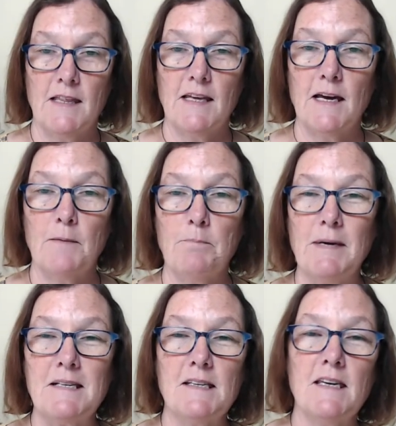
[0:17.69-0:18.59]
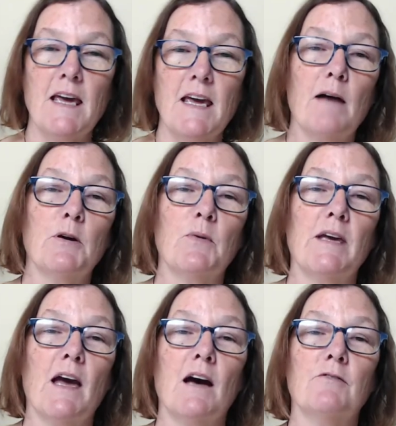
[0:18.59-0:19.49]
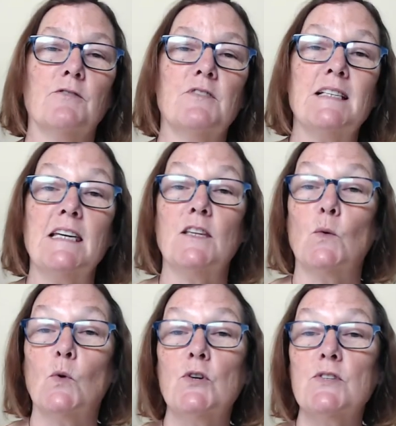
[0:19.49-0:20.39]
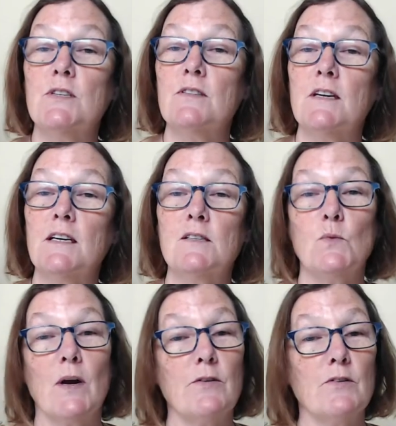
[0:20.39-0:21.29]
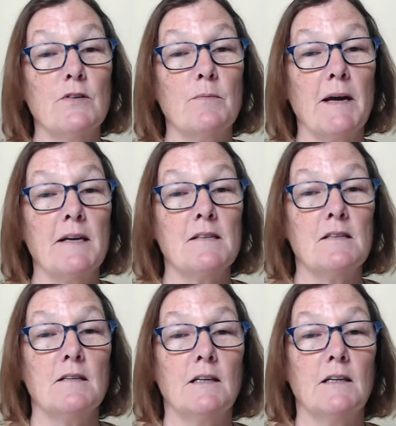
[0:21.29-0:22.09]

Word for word: that pesky habit we have of seeing the worst in things rather than the best.